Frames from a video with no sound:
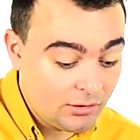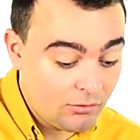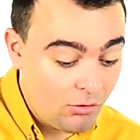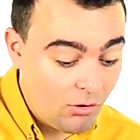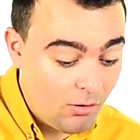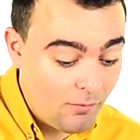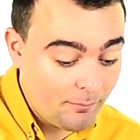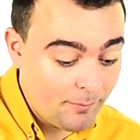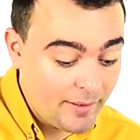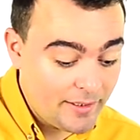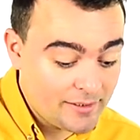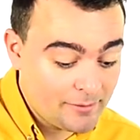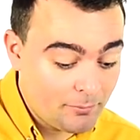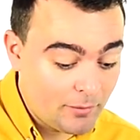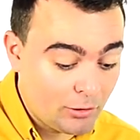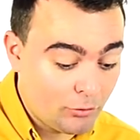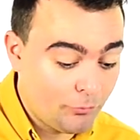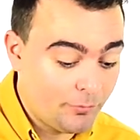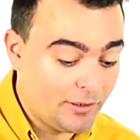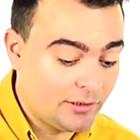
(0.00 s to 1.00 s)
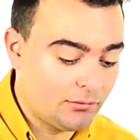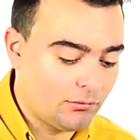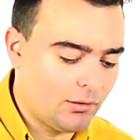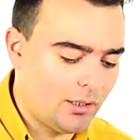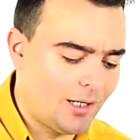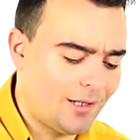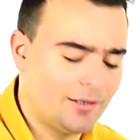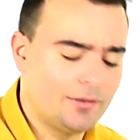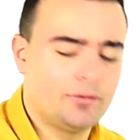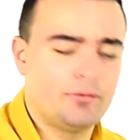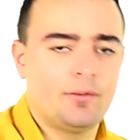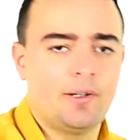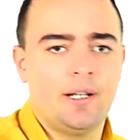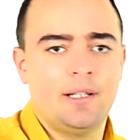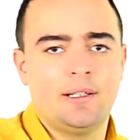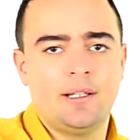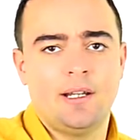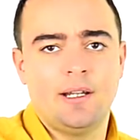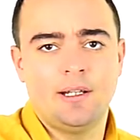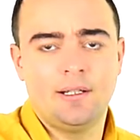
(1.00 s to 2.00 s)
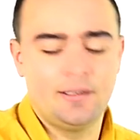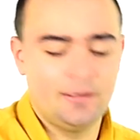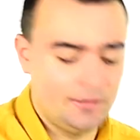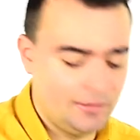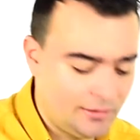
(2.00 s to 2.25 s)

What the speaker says: compass, barometer, heart rate, and